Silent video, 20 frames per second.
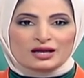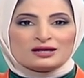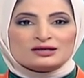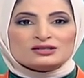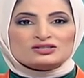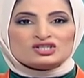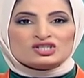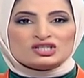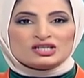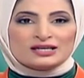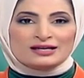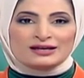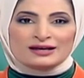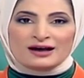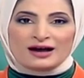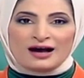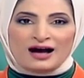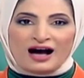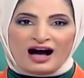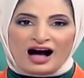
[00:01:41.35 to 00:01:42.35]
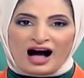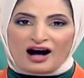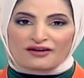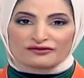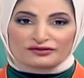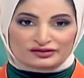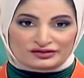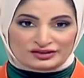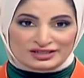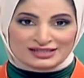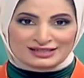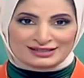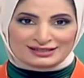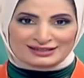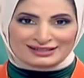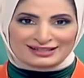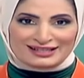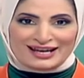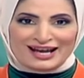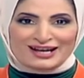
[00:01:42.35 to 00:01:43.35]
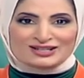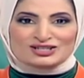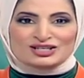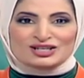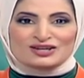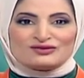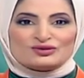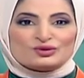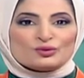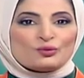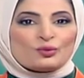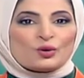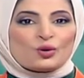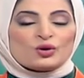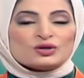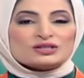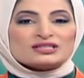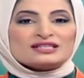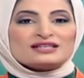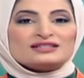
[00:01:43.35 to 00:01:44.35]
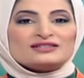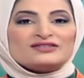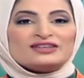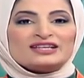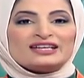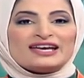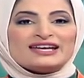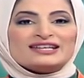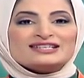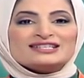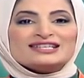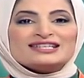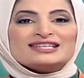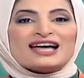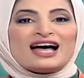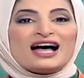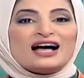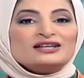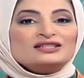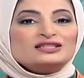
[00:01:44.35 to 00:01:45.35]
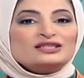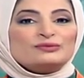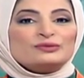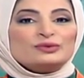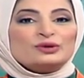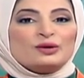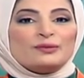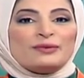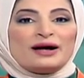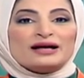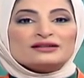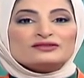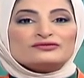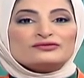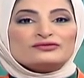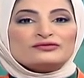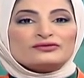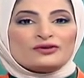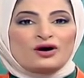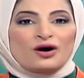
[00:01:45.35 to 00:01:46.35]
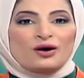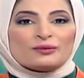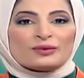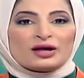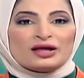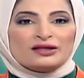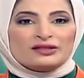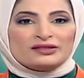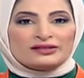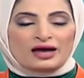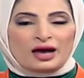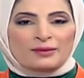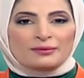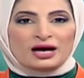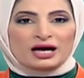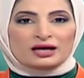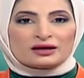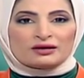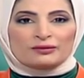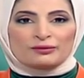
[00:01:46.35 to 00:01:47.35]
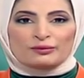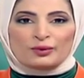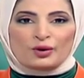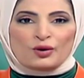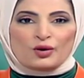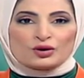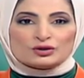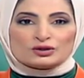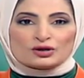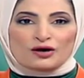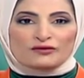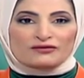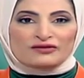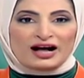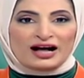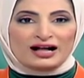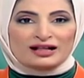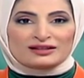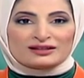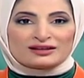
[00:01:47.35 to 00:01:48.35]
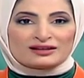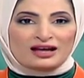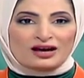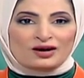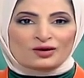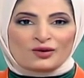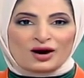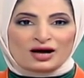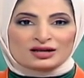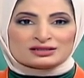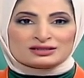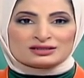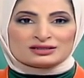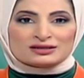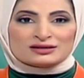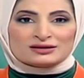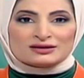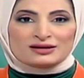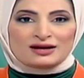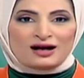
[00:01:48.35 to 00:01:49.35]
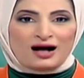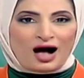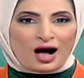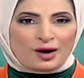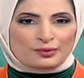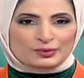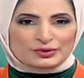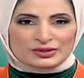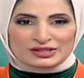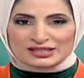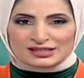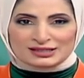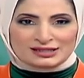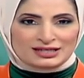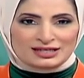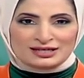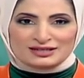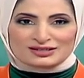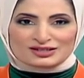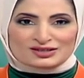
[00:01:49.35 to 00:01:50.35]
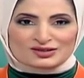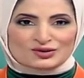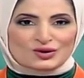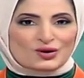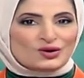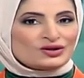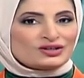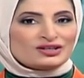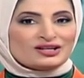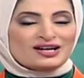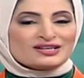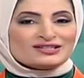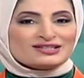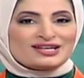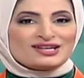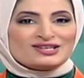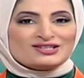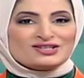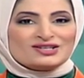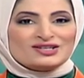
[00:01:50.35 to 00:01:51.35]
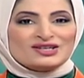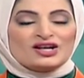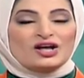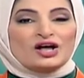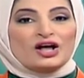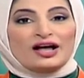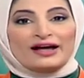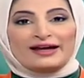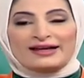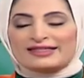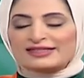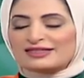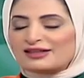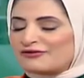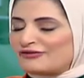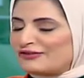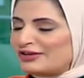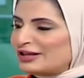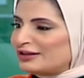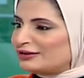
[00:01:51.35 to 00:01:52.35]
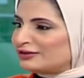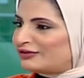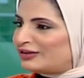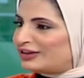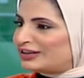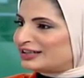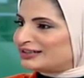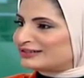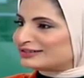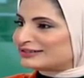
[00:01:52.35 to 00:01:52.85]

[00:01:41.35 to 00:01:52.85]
She have recently achieved board certification and Diplomate from the American Board of Healthcare Quality, a prestigious organization in the field, Farid.